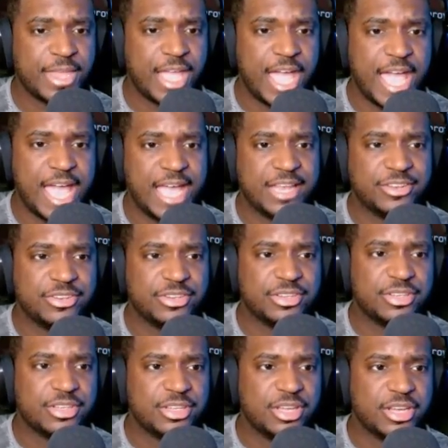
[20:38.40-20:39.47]

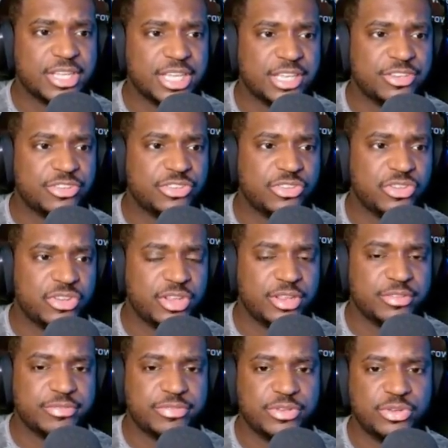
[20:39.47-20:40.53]
And again, this is
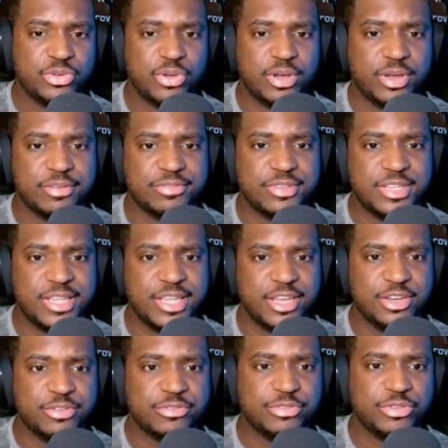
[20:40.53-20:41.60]
another view of the
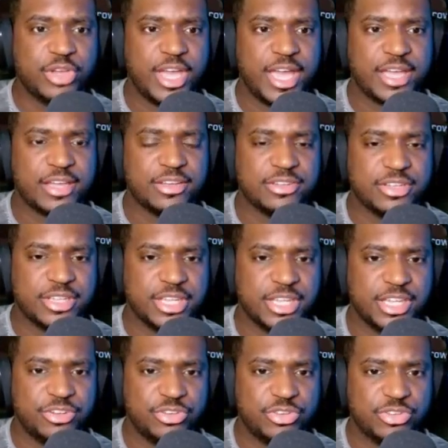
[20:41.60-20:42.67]
air view hangar.
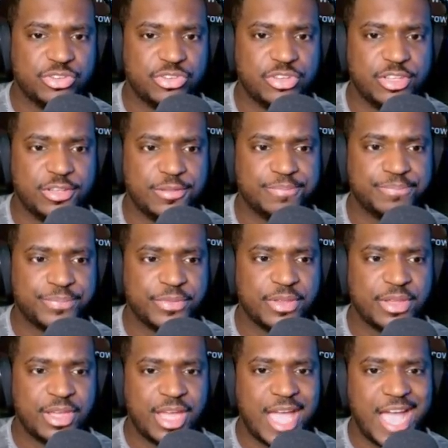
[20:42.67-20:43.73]
Again, you can see
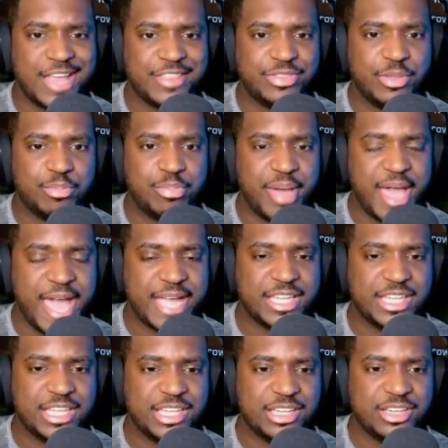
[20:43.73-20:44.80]
at the back
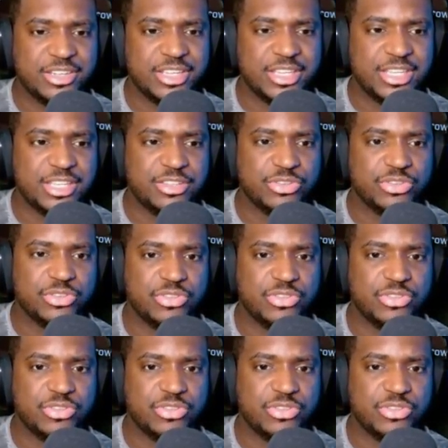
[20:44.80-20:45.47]
here is